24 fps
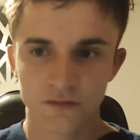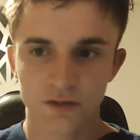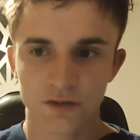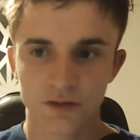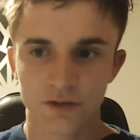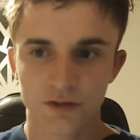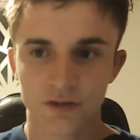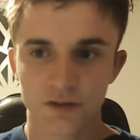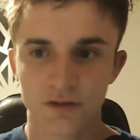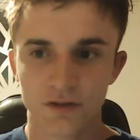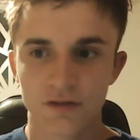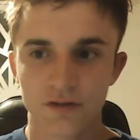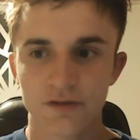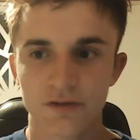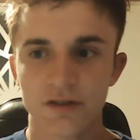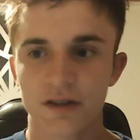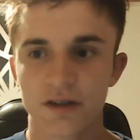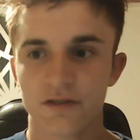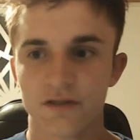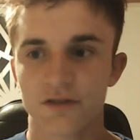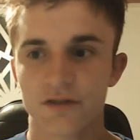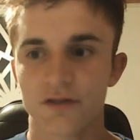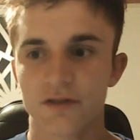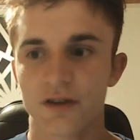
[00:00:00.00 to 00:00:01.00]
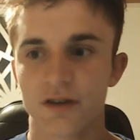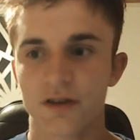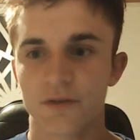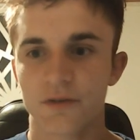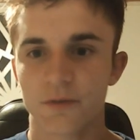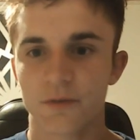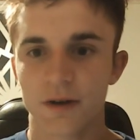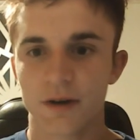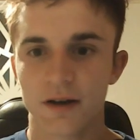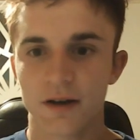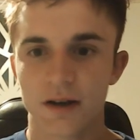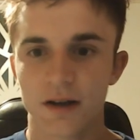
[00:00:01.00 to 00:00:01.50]
So do this exercise
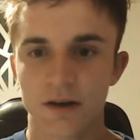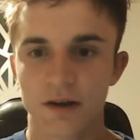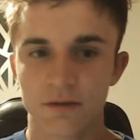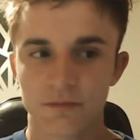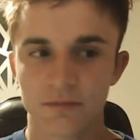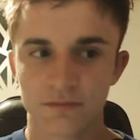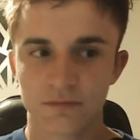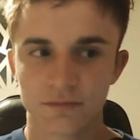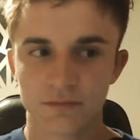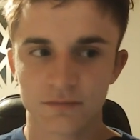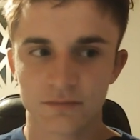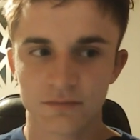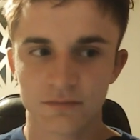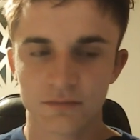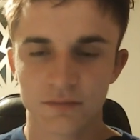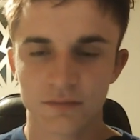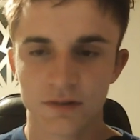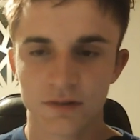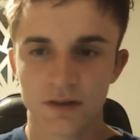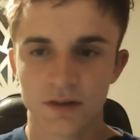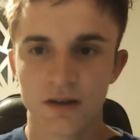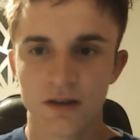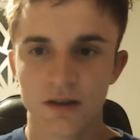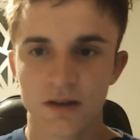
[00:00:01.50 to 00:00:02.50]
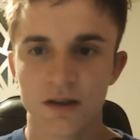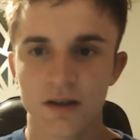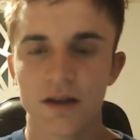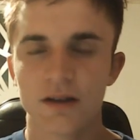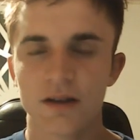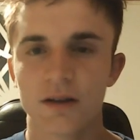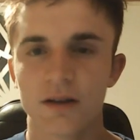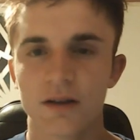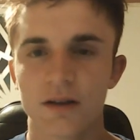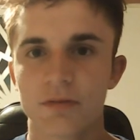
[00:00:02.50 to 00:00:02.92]
right now. And